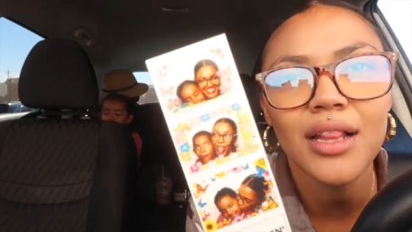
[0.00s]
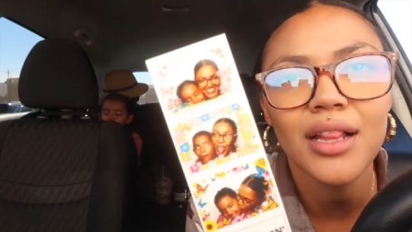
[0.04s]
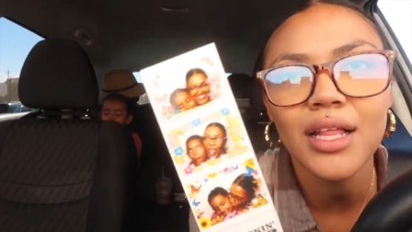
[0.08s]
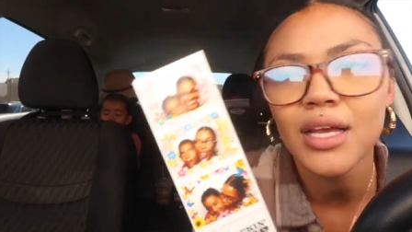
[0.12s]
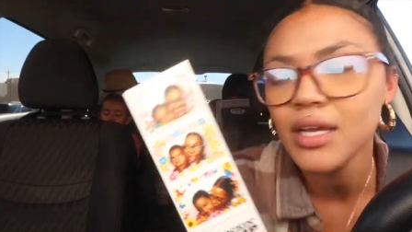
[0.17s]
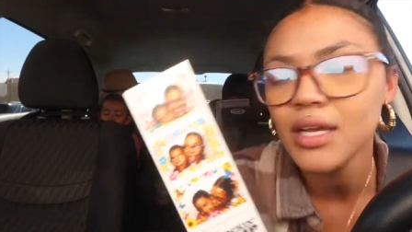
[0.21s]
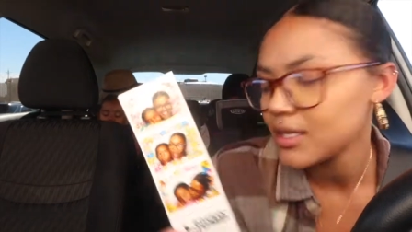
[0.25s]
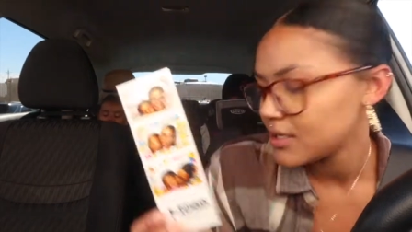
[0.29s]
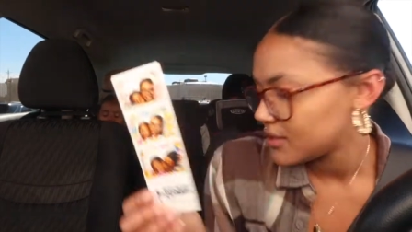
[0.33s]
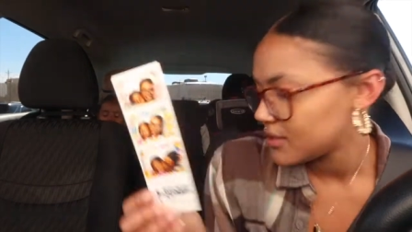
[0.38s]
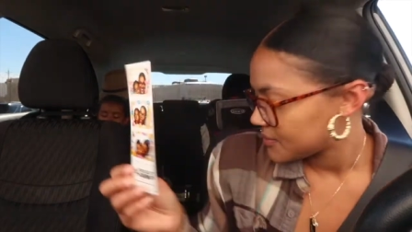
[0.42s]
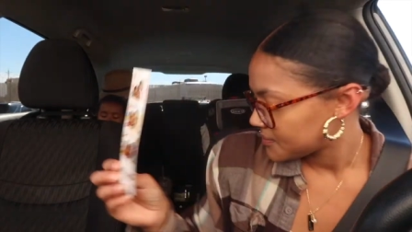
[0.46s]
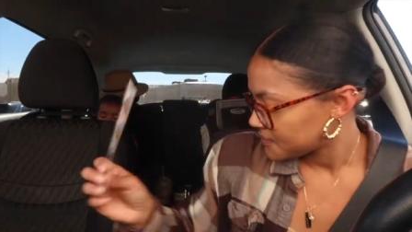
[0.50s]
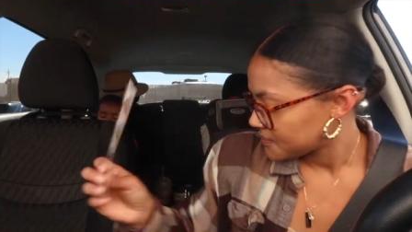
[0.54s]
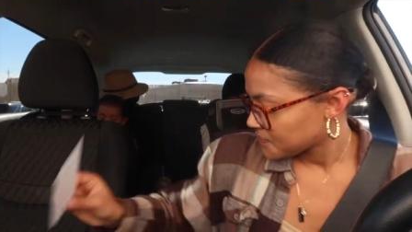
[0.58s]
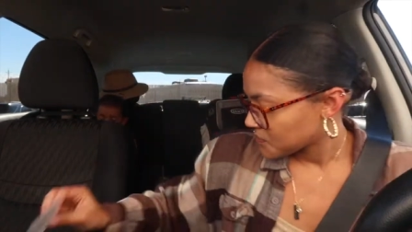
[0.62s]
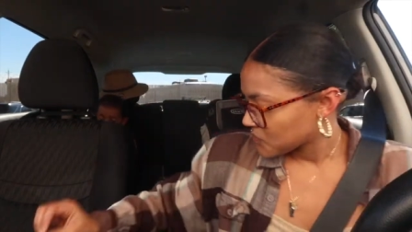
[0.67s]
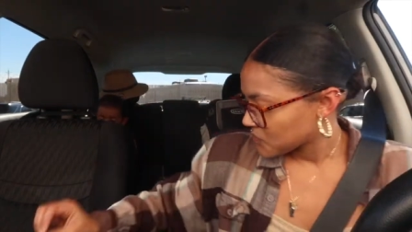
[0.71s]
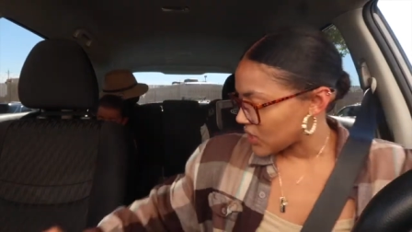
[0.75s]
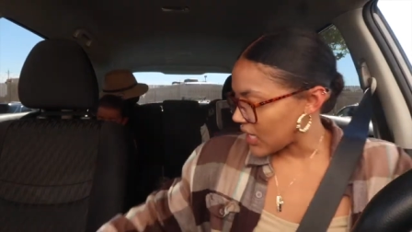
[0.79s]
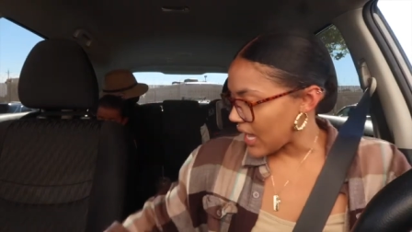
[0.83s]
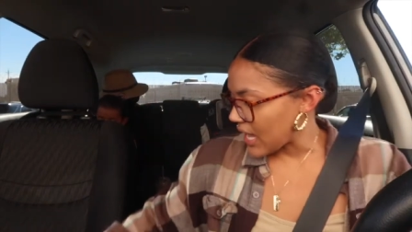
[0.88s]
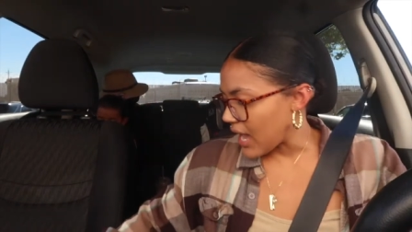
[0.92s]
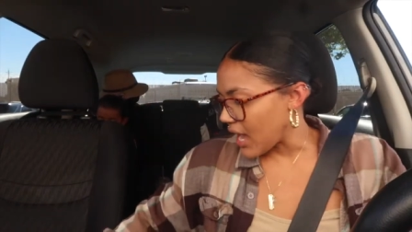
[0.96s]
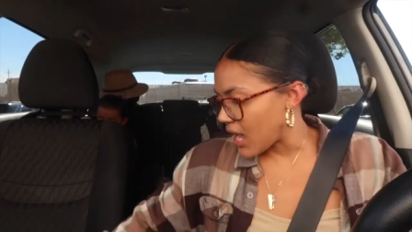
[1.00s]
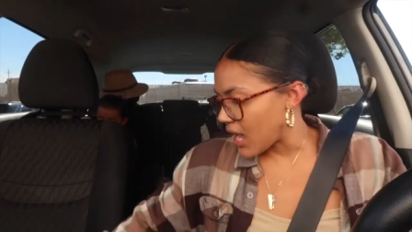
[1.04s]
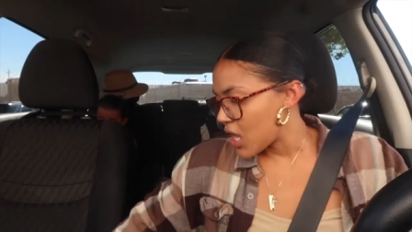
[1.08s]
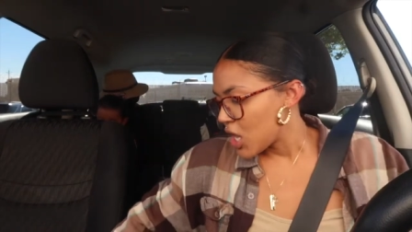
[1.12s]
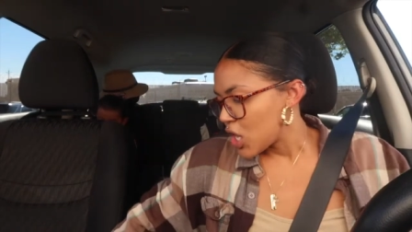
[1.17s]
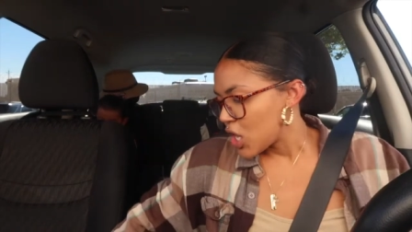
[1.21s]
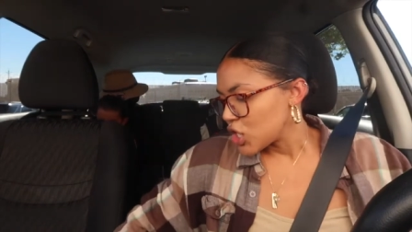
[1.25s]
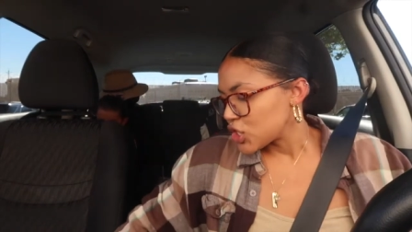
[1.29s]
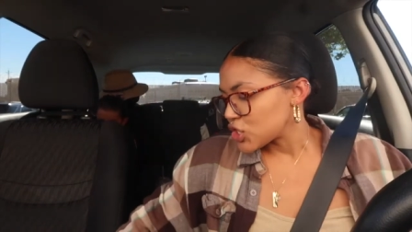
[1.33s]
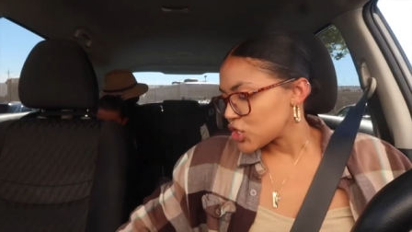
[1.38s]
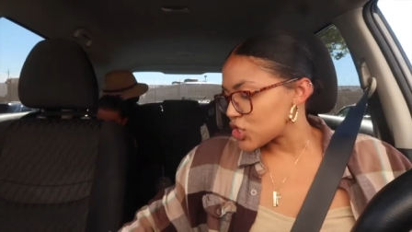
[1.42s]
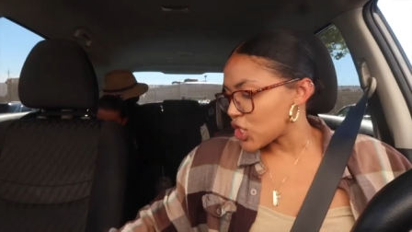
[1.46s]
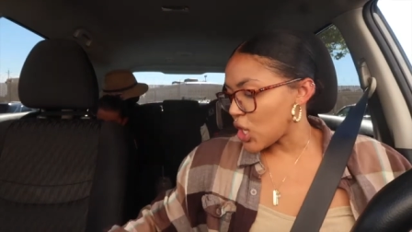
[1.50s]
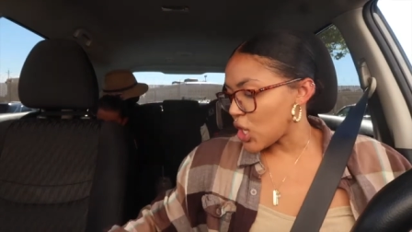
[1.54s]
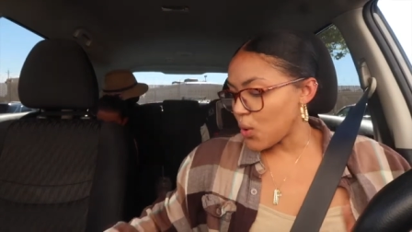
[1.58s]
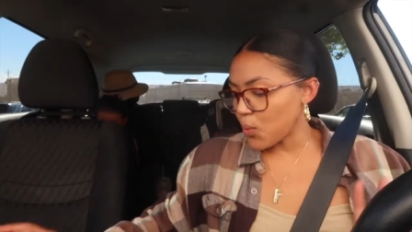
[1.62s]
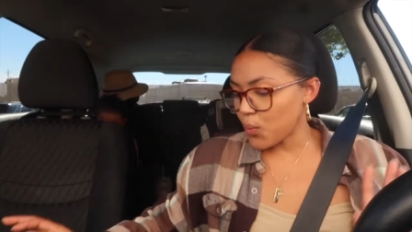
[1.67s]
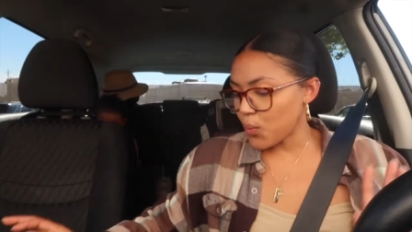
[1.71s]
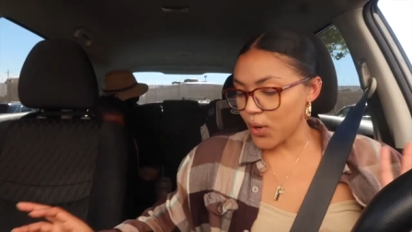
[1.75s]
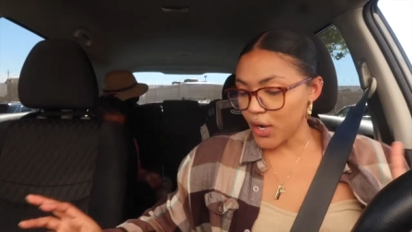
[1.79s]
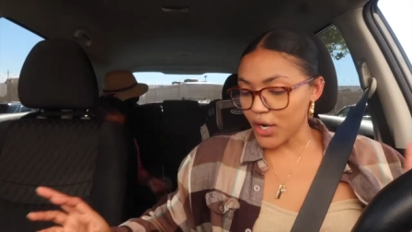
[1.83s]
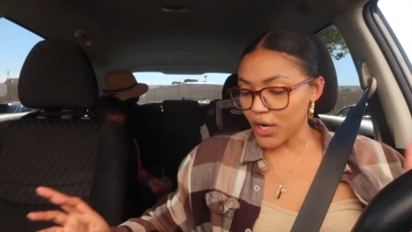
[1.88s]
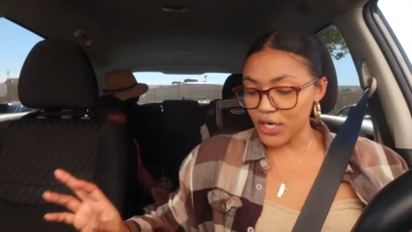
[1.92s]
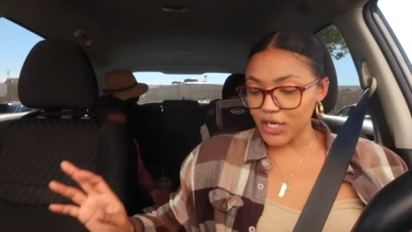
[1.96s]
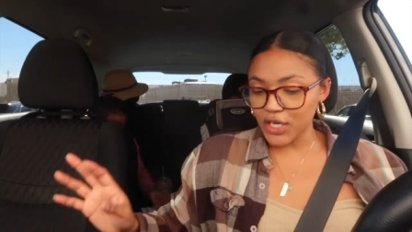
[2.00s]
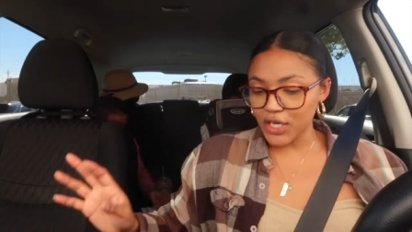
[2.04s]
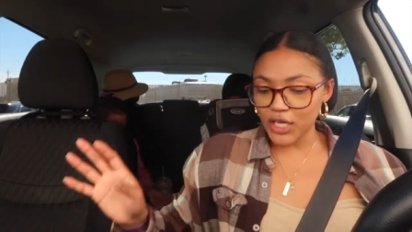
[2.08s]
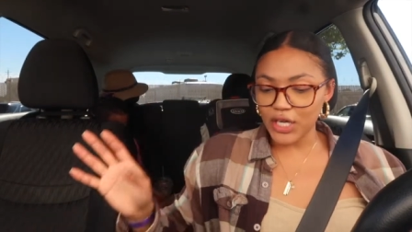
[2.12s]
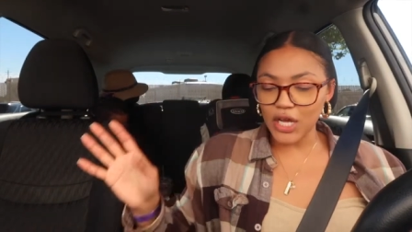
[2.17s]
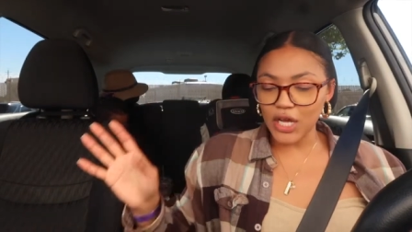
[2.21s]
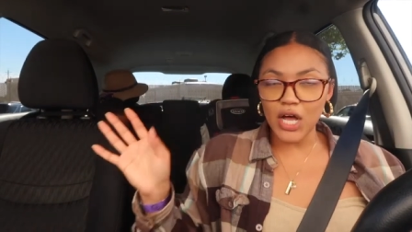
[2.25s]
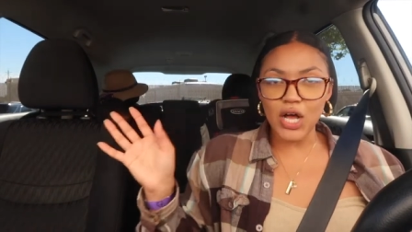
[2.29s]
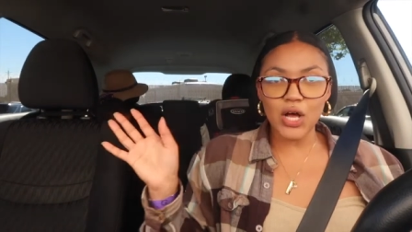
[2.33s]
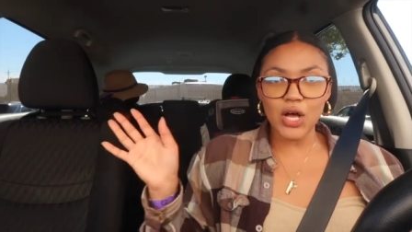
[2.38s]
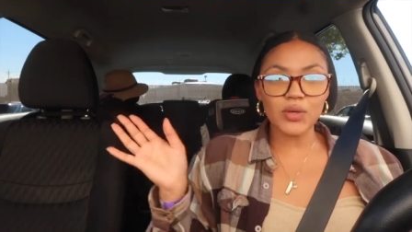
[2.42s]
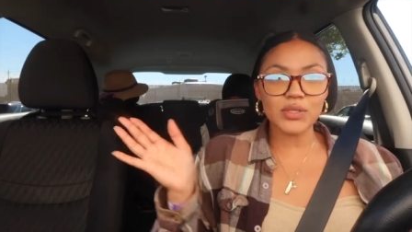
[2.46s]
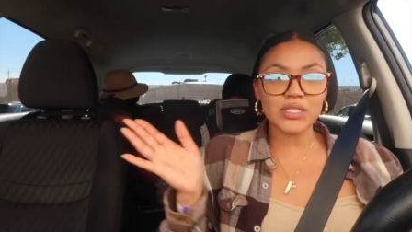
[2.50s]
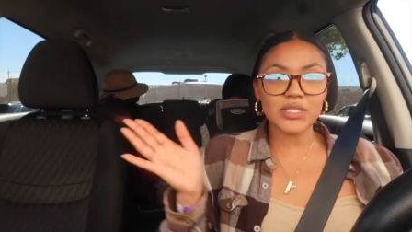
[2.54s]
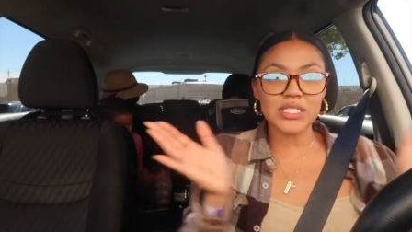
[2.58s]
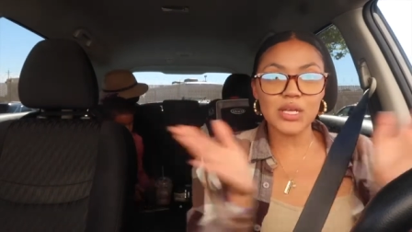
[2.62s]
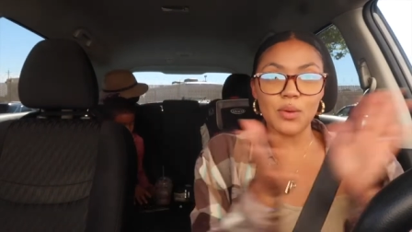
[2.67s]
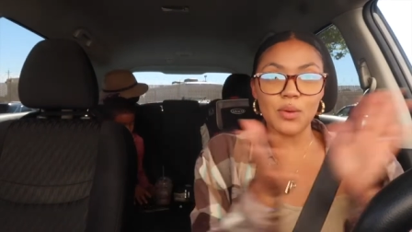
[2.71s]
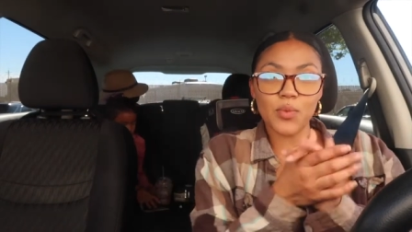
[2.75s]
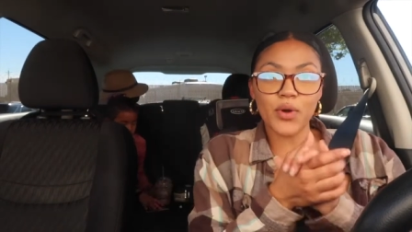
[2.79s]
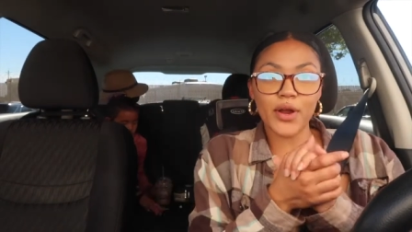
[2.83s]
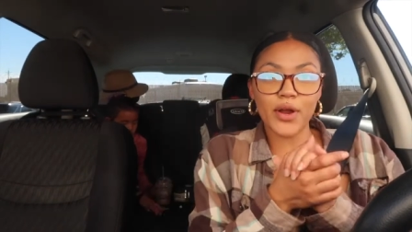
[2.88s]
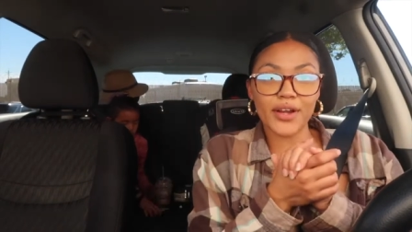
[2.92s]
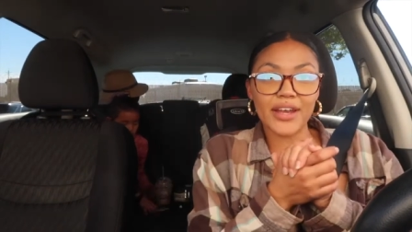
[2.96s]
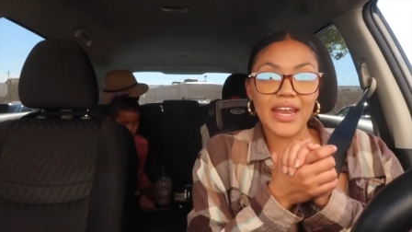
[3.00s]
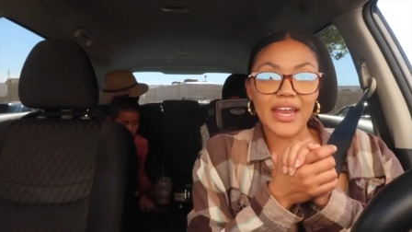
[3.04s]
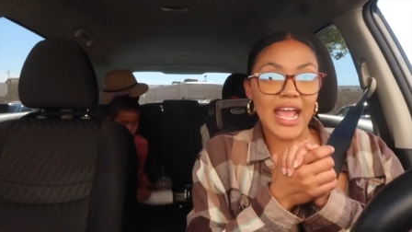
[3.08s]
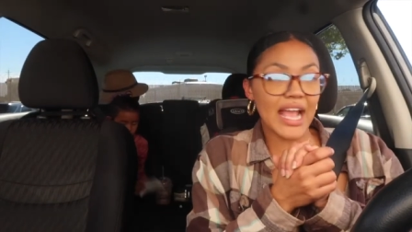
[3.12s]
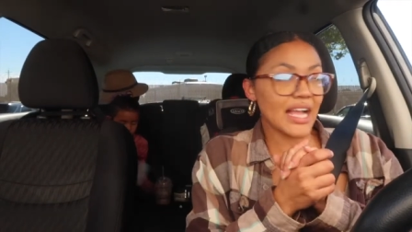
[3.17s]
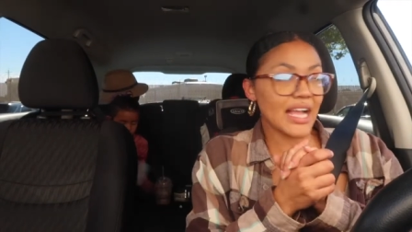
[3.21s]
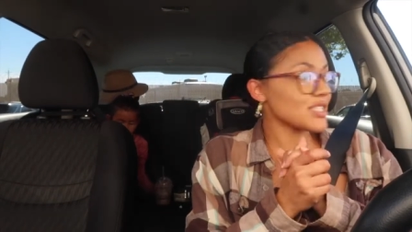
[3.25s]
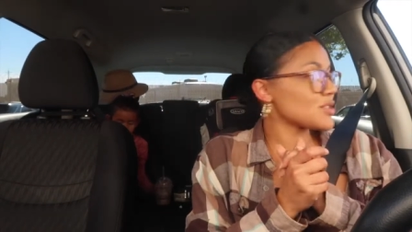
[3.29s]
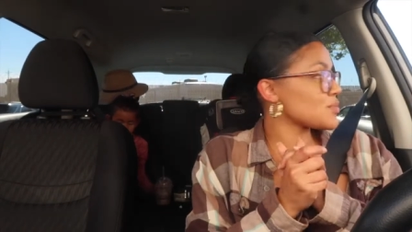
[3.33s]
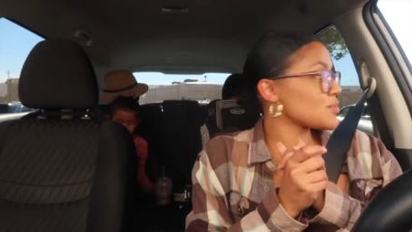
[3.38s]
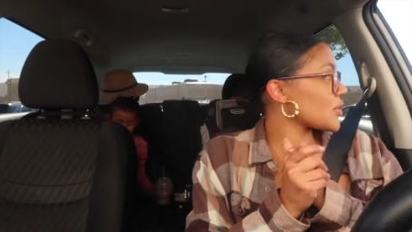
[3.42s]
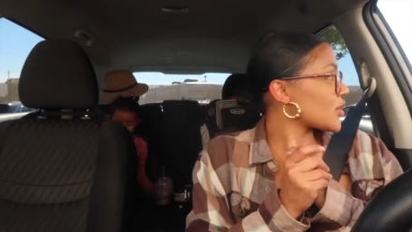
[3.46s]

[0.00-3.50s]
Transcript: They're the same. Yeah. So we're going to go somewhere next.